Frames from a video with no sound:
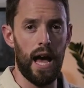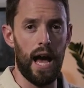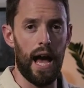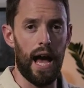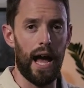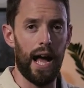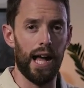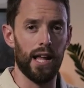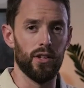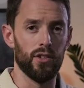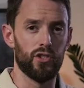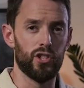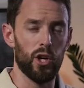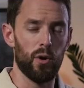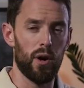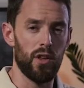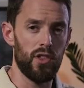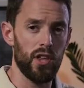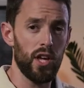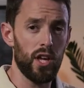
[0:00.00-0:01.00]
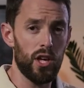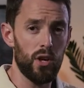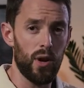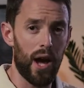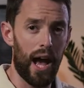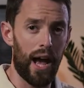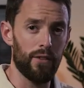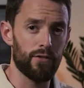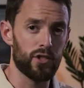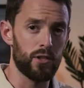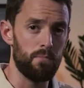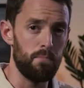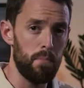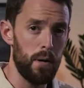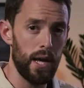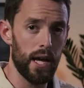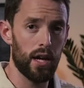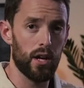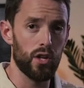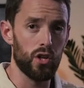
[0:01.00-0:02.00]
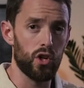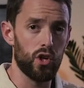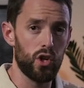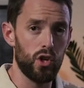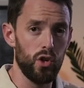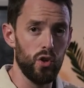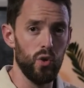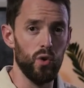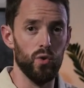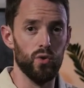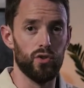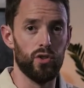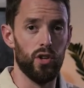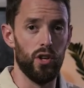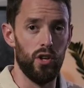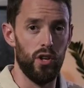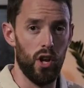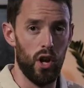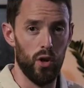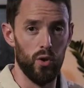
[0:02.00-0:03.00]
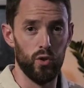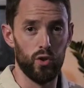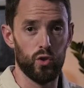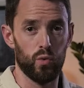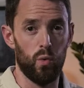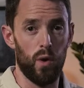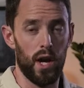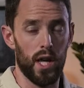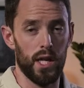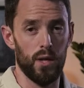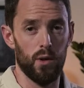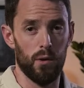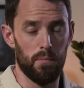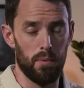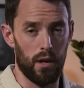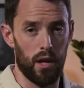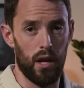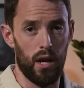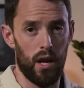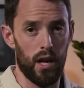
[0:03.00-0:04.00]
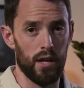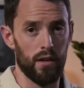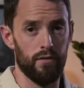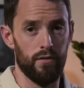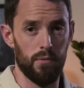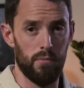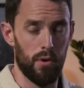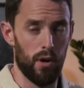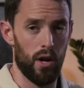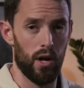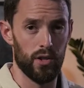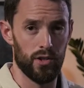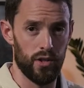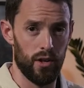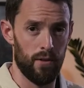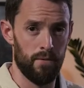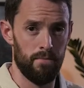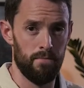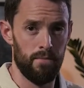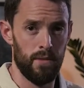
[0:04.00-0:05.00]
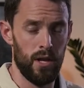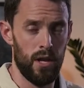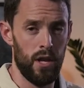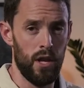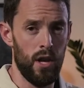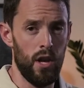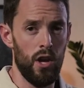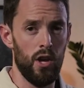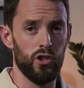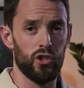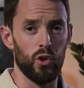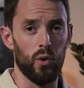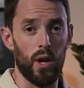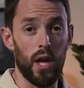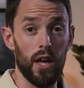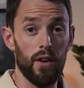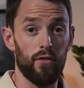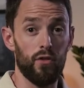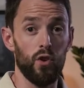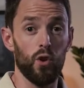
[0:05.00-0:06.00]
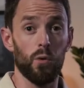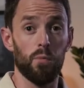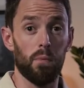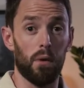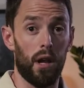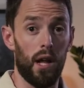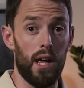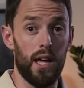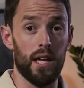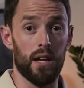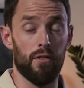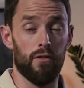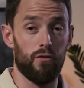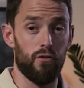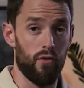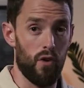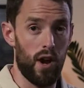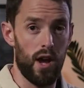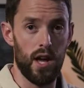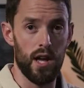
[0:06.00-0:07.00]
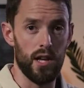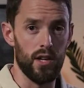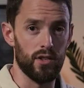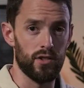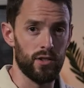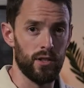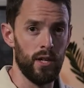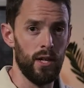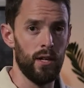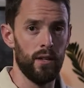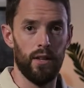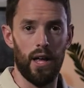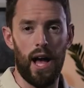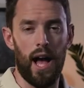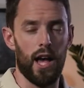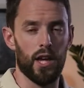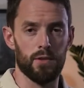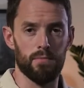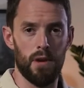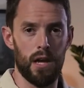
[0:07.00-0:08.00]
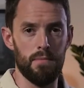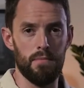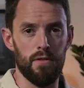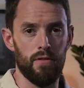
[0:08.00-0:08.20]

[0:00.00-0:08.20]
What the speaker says: And so I think you have to pick and choose the notes where you apply vibrato. So if you're playing a phrase that has maybe